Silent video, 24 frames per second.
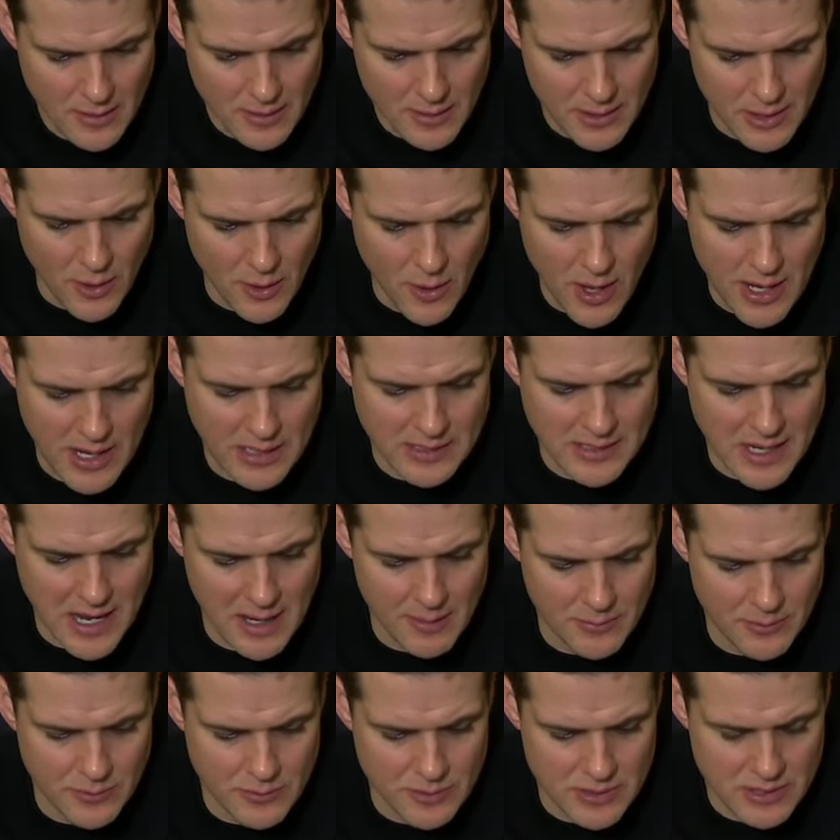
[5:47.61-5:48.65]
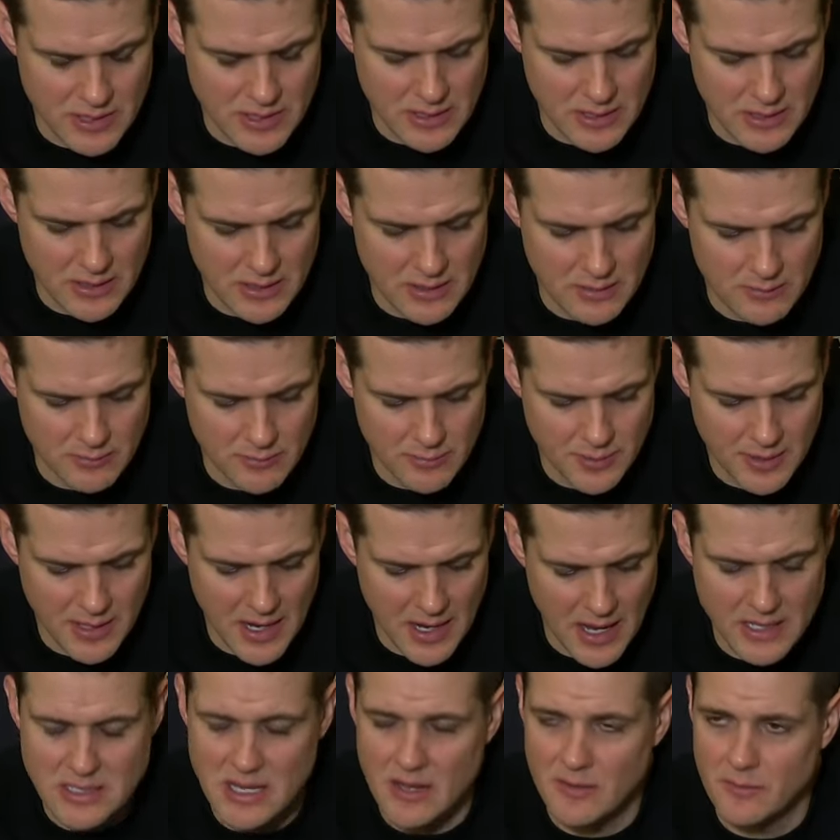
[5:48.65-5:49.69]
you know, anytime you see
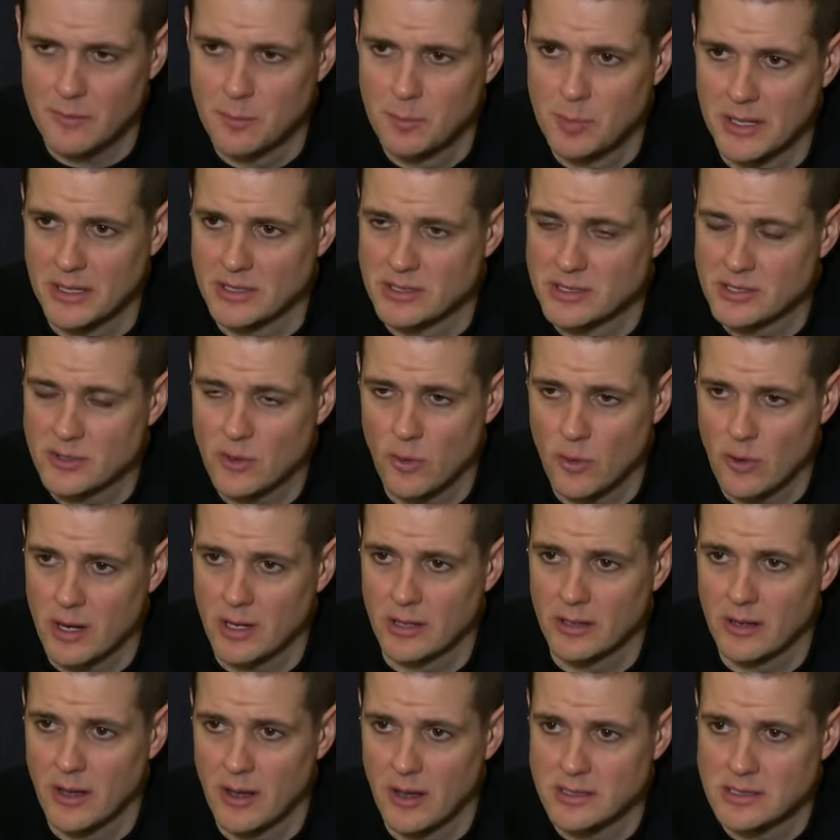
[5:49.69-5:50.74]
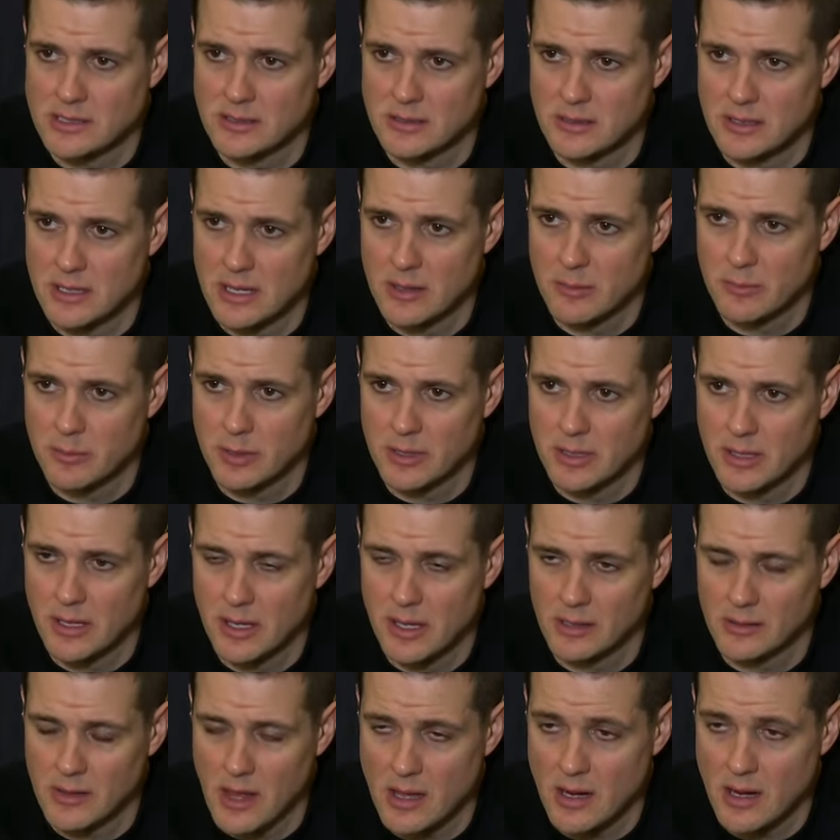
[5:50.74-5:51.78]
guys have big scoring nights in the
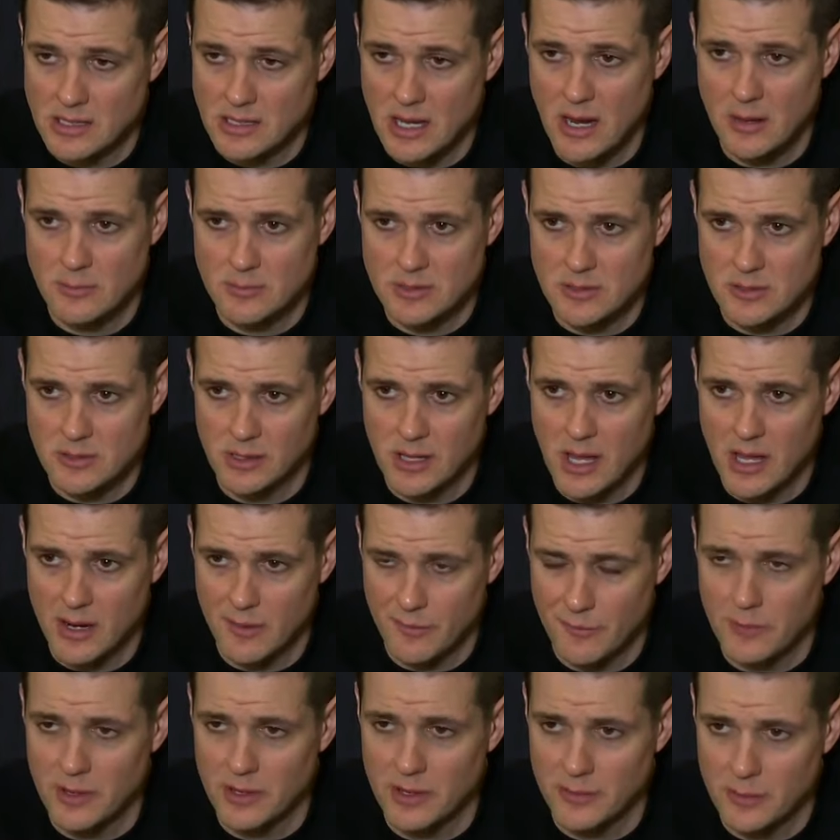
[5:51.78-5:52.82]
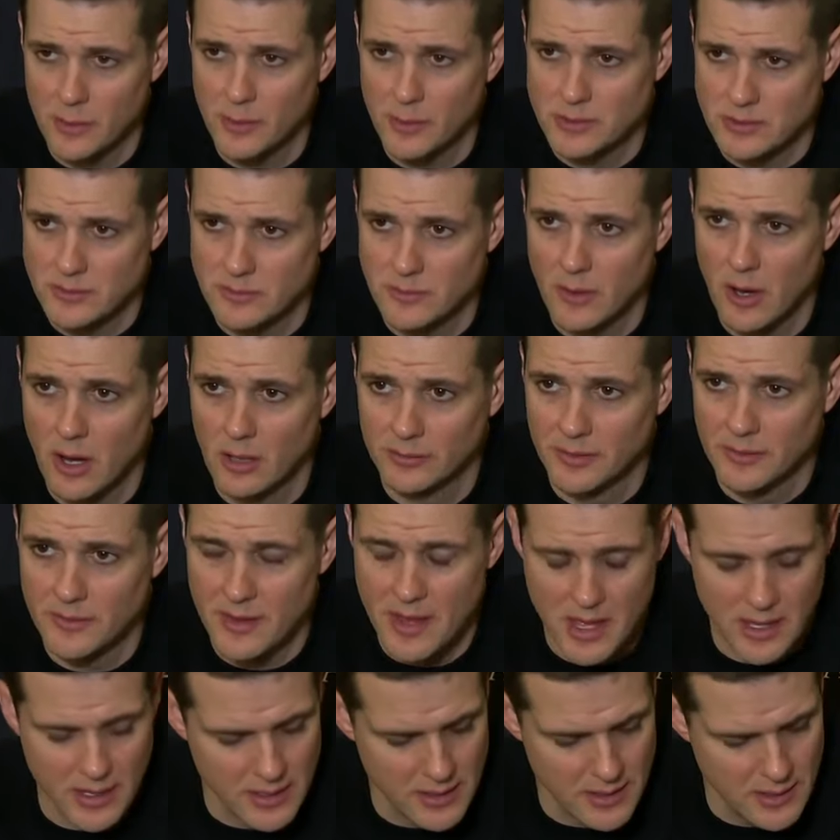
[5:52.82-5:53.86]
NBA, a lot of times there's a lot of free throws involved in
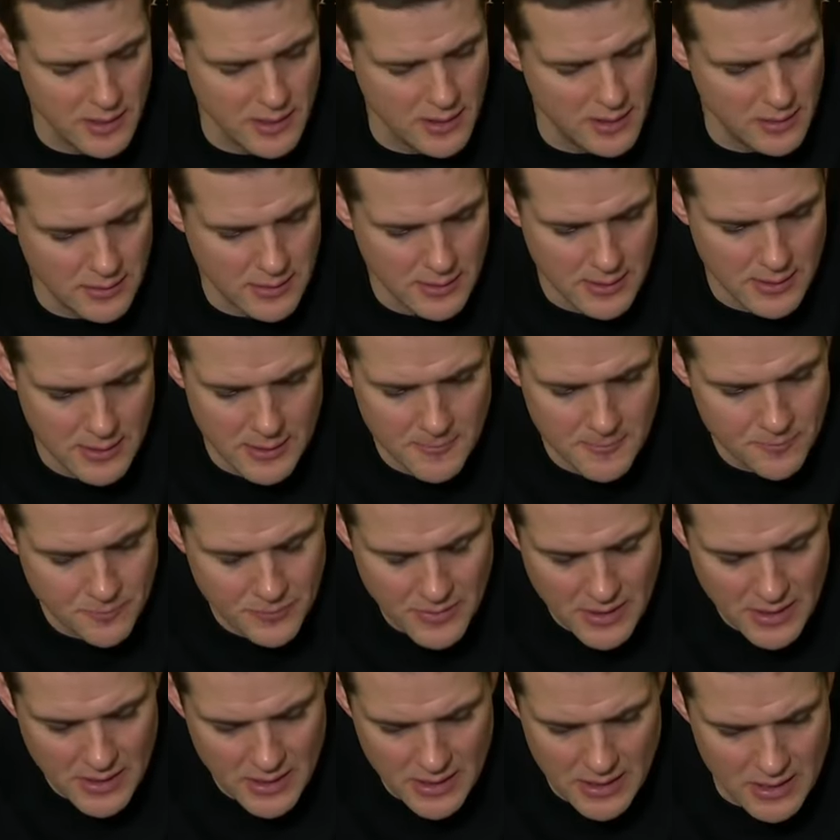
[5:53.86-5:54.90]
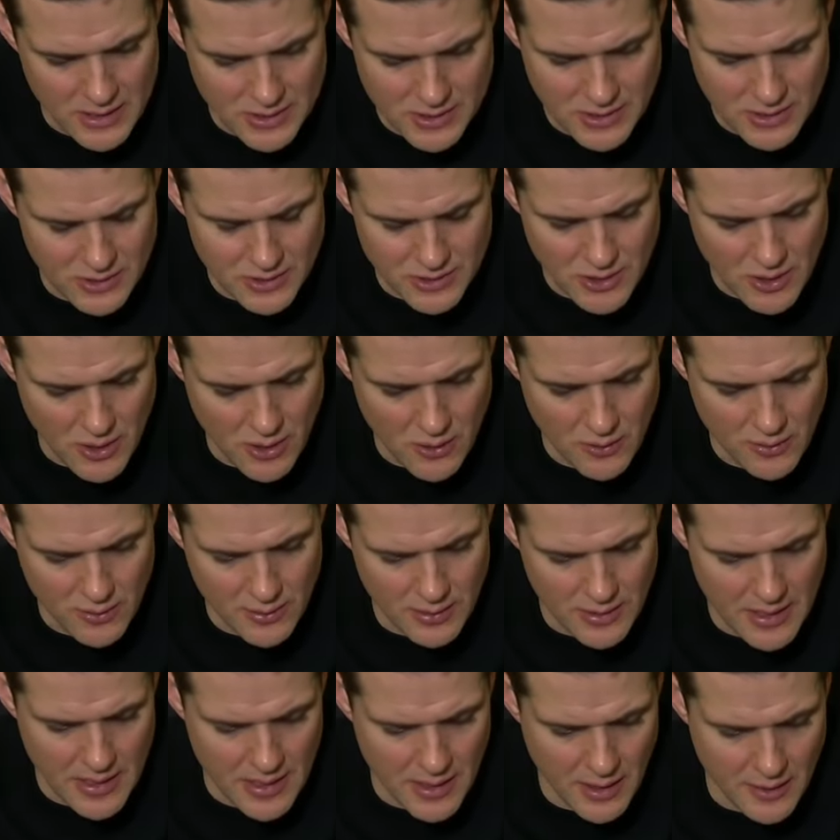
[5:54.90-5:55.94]
that. And he's just shown
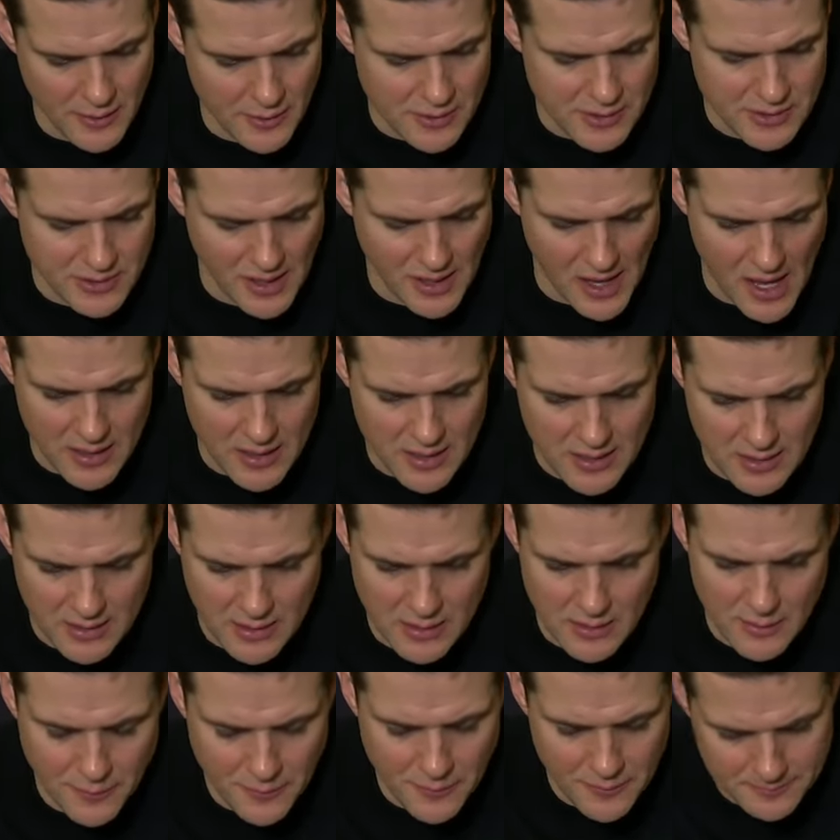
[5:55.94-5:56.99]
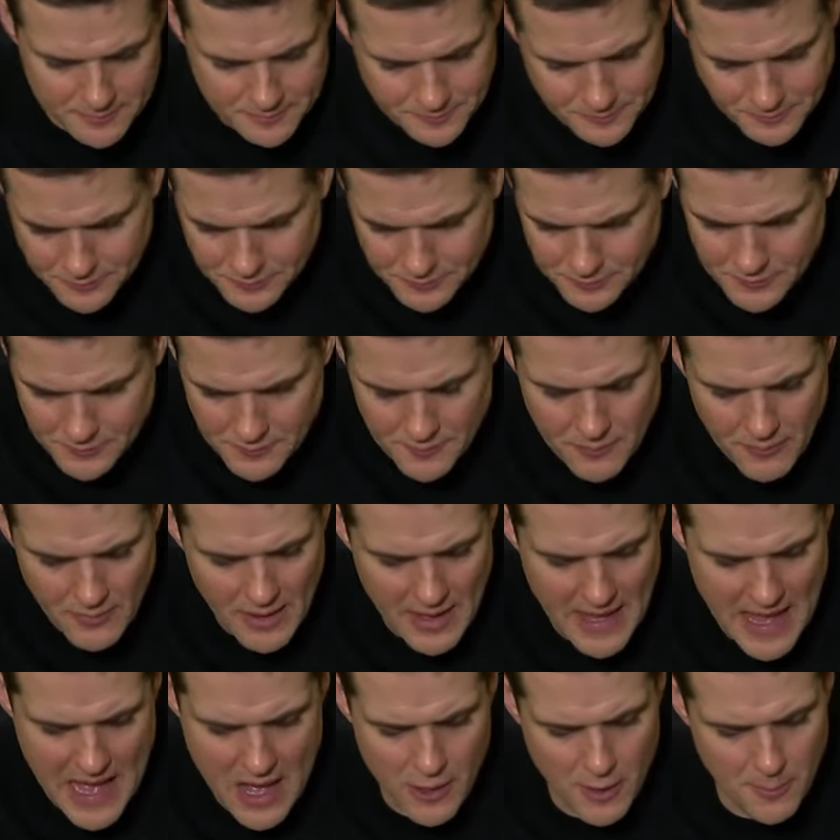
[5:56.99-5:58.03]
an understanding of
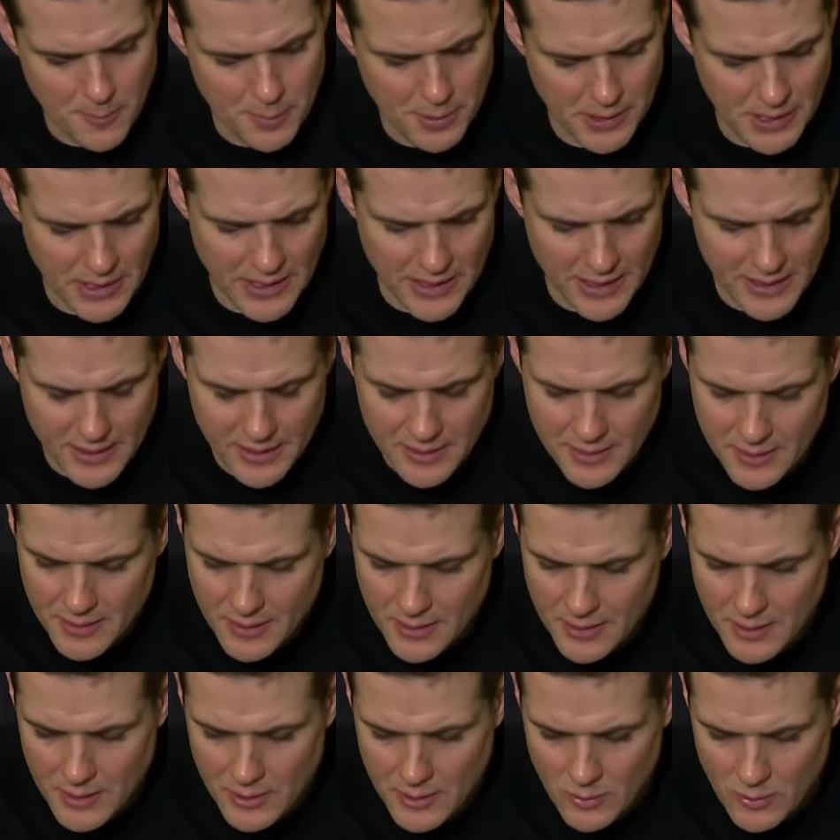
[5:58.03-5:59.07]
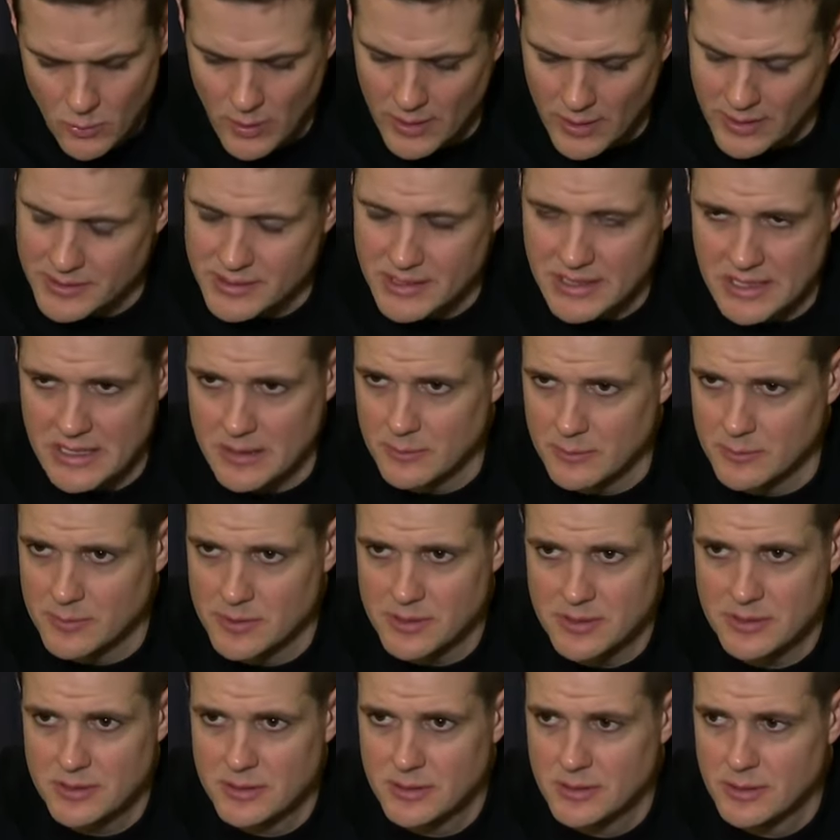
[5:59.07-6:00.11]
how to play when
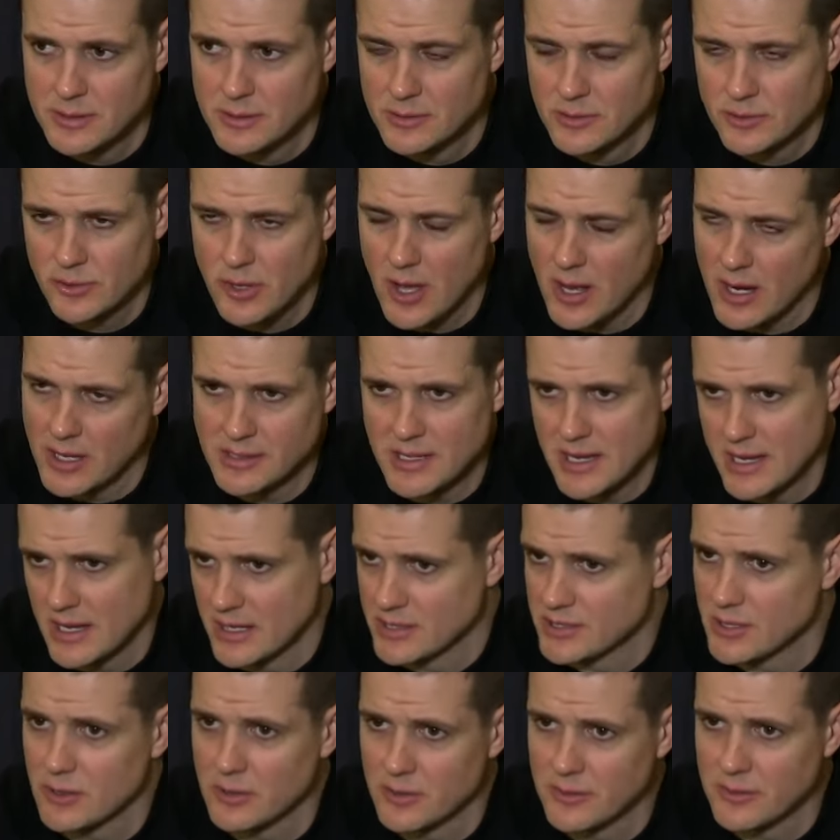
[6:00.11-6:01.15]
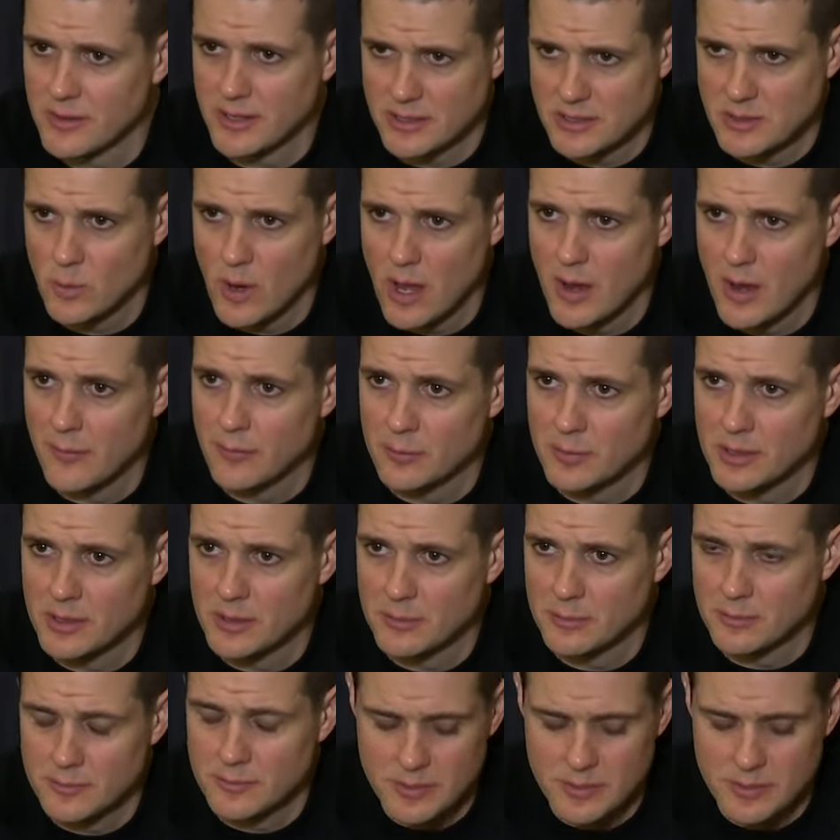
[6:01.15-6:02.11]
teams try to take certain things away from him.